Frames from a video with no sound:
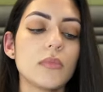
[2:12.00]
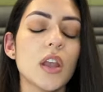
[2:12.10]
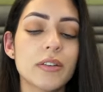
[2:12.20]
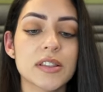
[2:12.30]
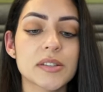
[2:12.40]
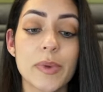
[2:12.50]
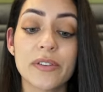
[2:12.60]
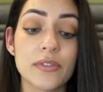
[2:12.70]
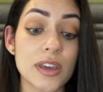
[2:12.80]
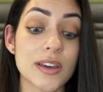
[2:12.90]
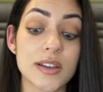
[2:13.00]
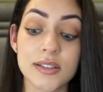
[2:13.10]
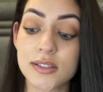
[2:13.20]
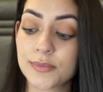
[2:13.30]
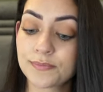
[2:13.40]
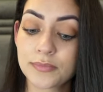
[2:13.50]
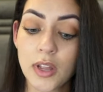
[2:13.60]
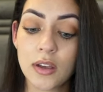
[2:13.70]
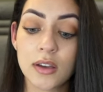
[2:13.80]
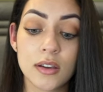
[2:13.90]
I've had this Mac for years.
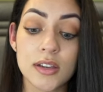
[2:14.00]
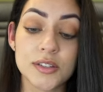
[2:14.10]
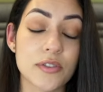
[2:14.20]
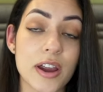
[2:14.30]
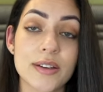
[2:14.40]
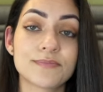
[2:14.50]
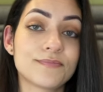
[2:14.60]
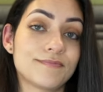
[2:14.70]
It's great.